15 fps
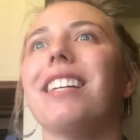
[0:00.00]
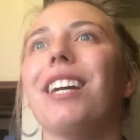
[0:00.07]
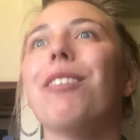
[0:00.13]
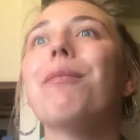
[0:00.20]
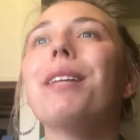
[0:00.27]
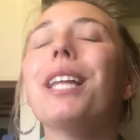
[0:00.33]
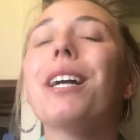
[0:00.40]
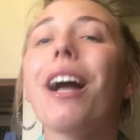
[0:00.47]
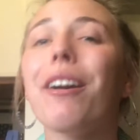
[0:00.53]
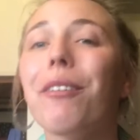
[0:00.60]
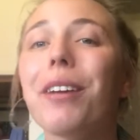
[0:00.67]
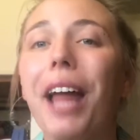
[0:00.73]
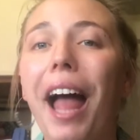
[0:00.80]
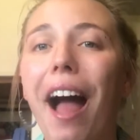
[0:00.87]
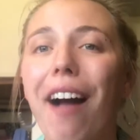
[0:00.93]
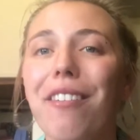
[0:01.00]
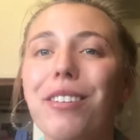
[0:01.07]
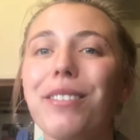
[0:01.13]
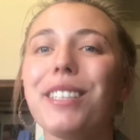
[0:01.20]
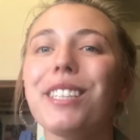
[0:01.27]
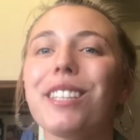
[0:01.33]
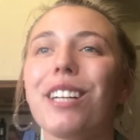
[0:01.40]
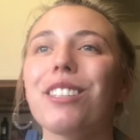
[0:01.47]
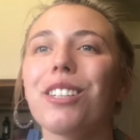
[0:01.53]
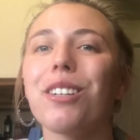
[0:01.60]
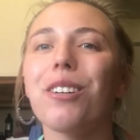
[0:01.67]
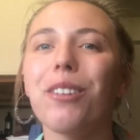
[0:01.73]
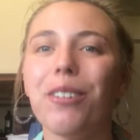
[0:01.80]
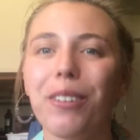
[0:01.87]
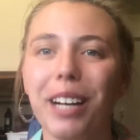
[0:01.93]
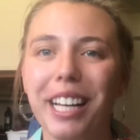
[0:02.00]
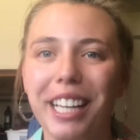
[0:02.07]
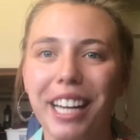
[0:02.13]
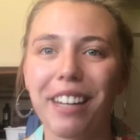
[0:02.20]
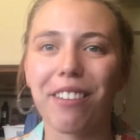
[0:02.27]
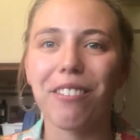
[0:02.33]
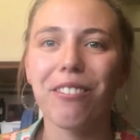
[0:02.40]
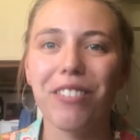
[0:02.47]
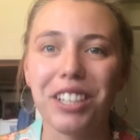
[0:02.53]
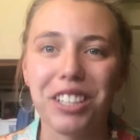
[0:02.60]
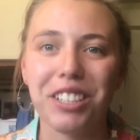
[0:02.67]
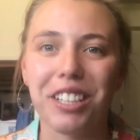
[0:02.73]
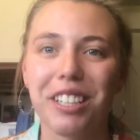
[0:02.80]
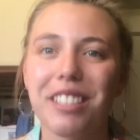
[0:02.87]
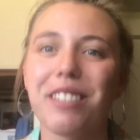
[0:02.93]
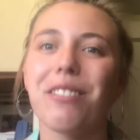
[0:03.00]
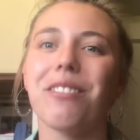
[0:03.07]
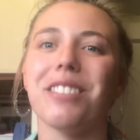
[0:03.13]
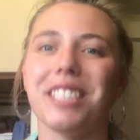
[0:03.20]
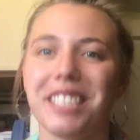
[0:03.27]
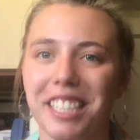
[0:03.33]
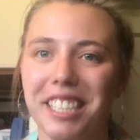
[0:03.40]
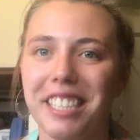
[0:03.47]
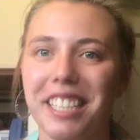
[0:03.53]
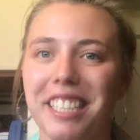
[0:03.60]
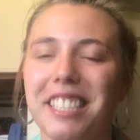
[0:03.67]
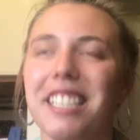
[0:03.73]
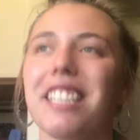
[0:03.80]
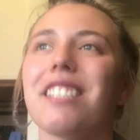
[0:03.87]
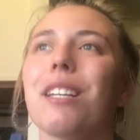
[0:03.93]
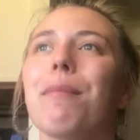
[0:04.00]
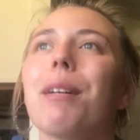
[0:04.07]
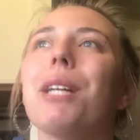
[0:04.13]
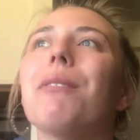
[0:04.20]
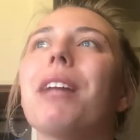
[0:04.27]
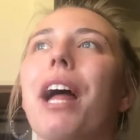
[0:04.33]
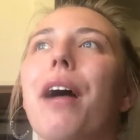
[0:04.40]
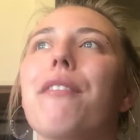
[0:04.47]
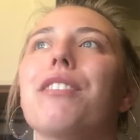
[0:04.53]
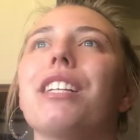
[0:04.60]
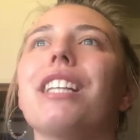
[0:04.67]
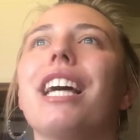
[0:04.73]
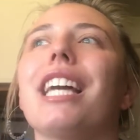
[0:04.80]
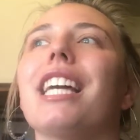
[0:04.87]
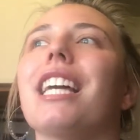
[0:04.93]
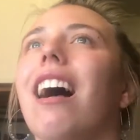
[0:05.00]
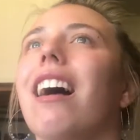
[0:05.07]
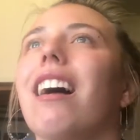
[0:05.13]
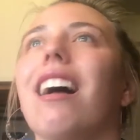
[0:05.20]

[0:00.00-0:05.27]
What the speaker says: It would be like, it would have to be such a quick and efficient resistance. Like, somebody would have to like,